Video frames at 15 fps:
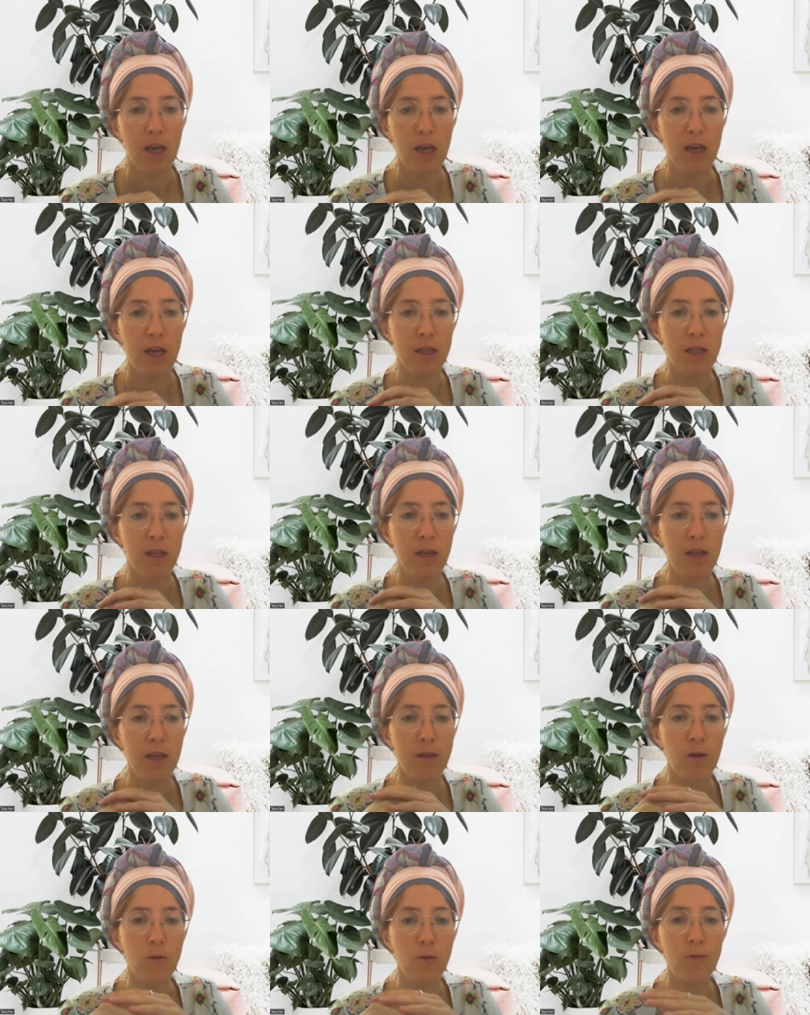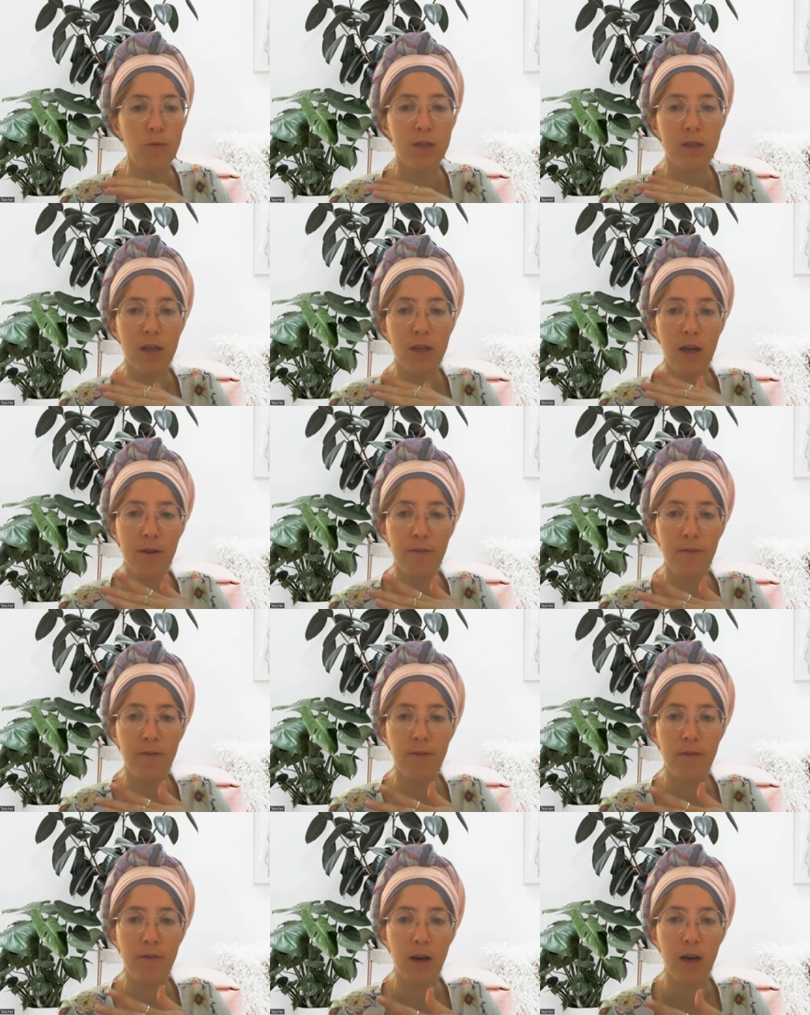and it's always
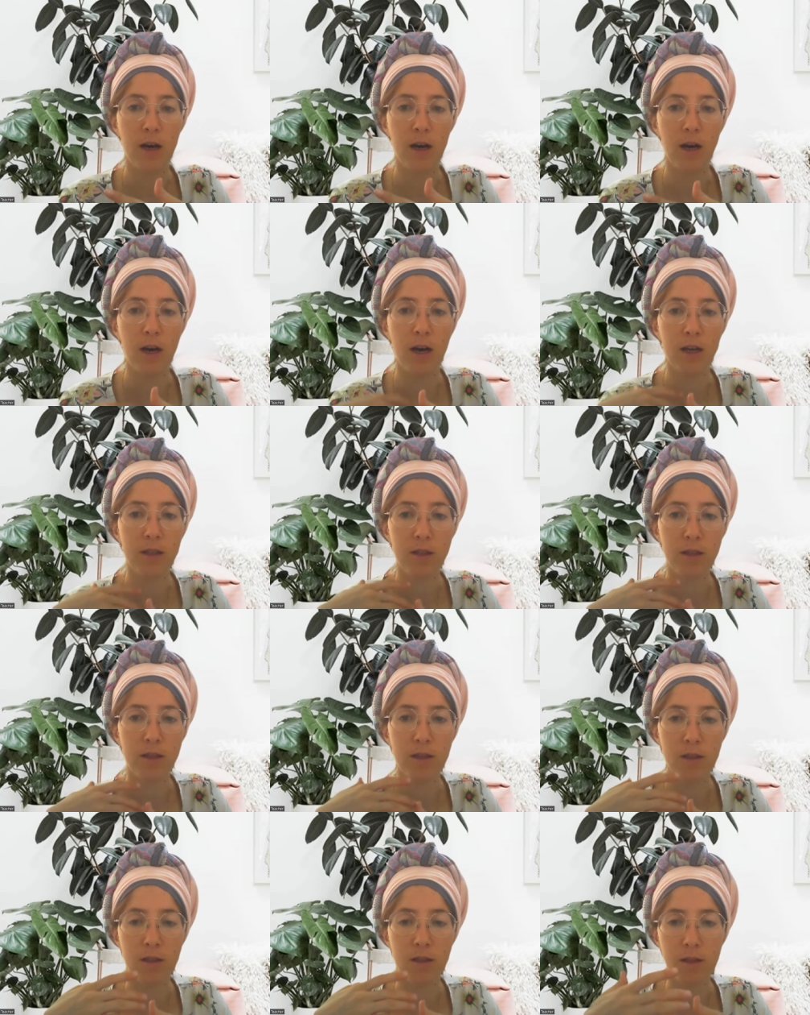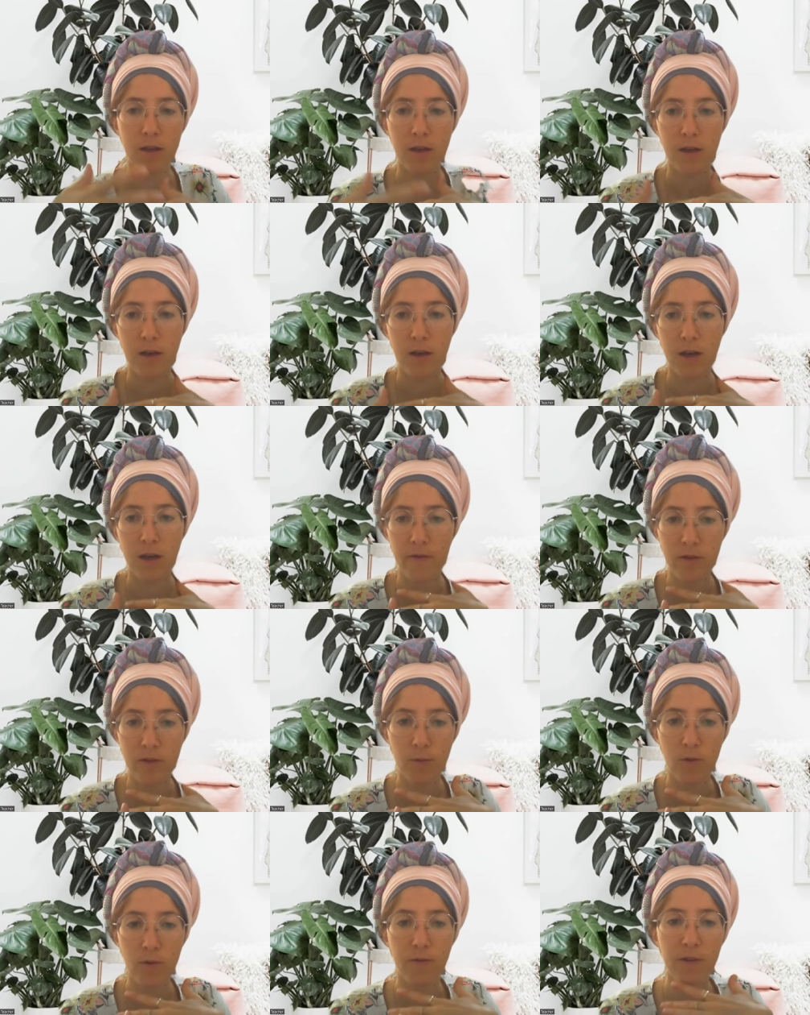
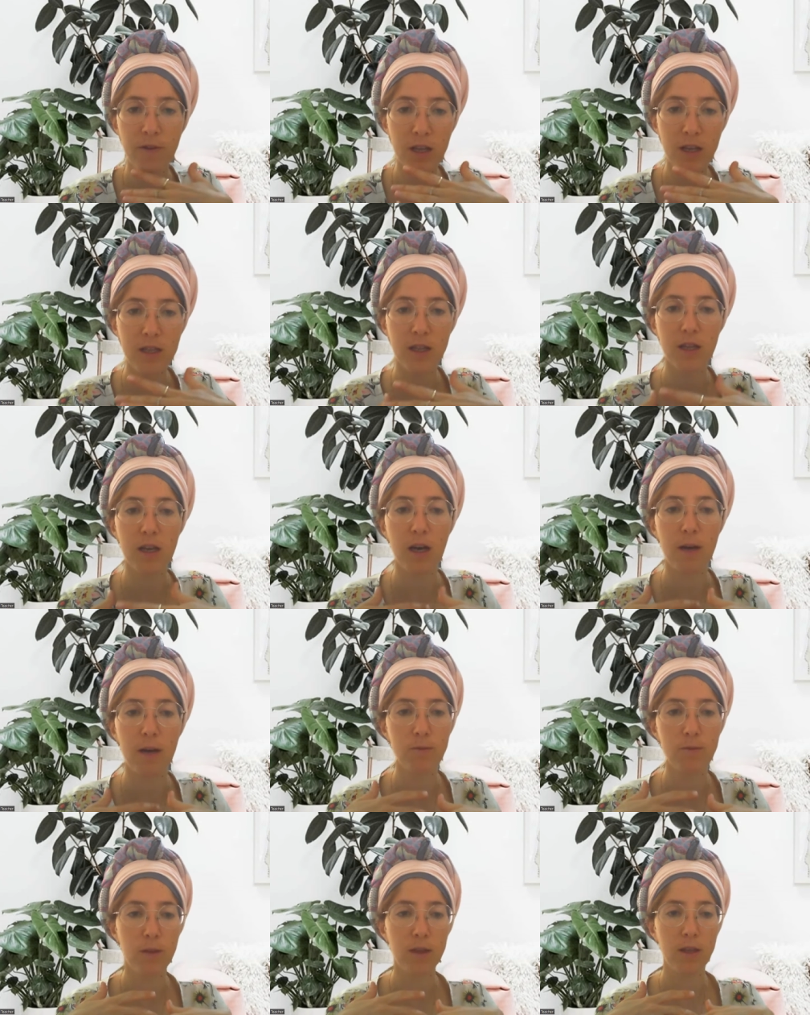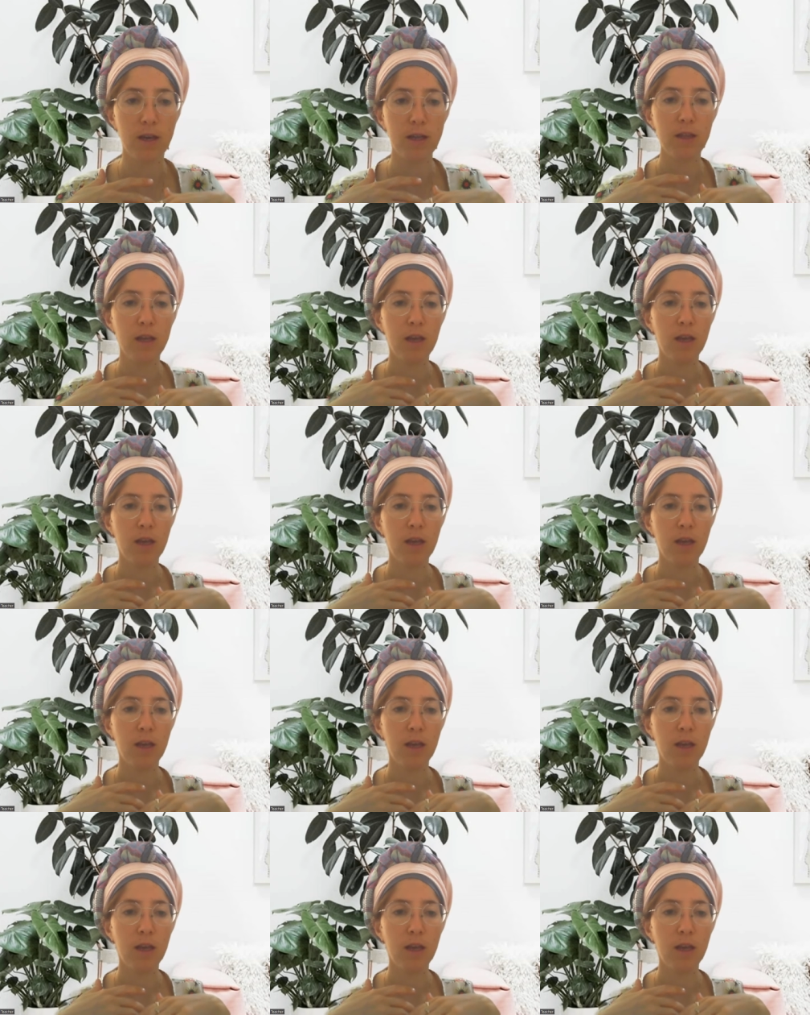uncomfortable feeling that comes with it.